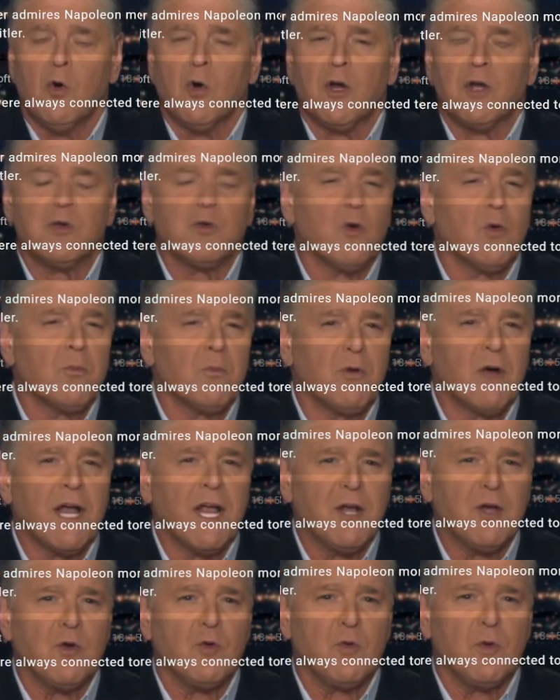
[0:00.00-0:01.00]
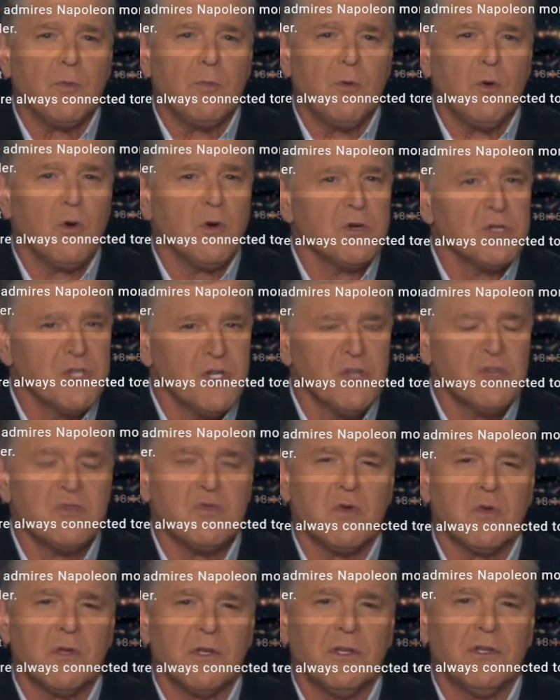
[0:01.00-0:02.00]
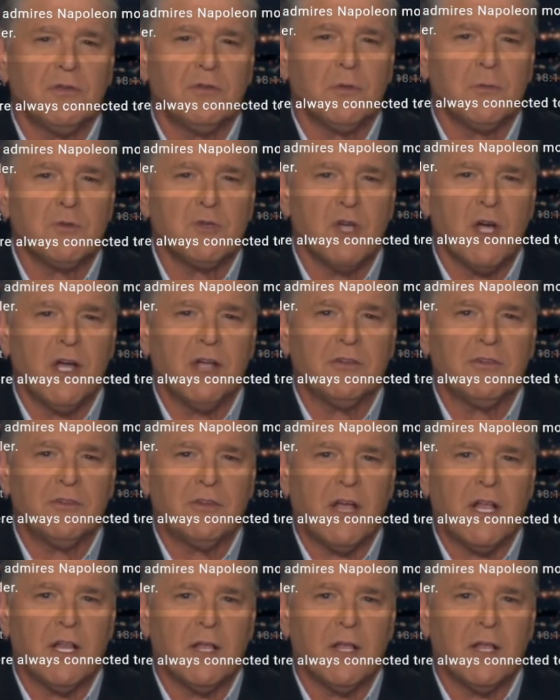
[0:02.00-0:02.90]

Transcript: No, you were interrupted by. So do you have further thoughts, Dennis?